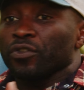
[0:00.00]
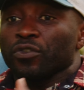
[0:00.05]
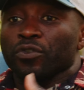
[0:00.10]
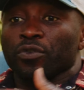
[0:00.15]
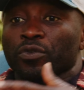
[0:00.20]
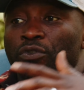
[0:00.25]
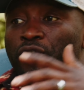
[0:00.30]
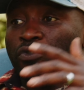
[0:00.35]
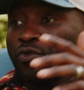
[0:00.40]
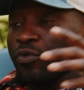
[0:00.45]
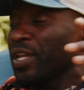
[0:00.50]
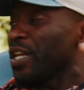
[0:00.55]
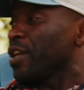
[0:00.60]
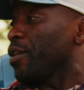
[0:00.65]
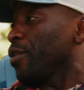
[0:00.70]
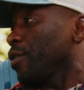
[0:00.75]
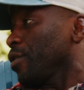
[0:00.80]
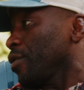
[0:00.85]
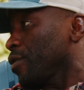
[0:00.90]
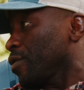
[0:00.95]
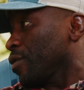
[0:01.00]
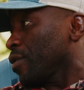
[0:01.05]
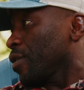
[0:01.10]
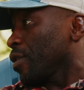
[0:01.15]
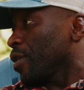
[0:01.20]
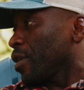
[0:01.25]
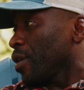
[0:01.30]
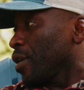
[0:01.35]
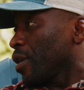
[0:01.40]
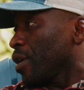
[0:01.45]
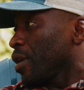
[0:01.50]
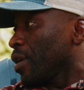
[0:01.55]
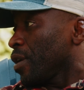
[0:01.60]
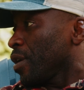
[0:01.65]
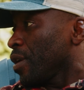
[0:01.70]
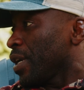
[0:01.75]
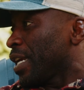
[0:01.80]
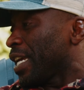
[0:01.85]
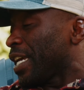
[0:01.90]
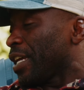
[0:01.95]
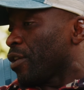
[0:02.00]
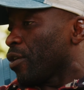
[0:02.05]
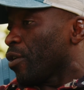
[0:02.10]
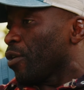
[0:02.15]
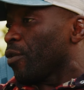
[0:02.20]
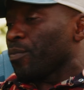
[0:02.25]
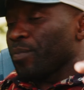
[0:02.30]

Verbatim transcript: to three years, mm-hmm. you know,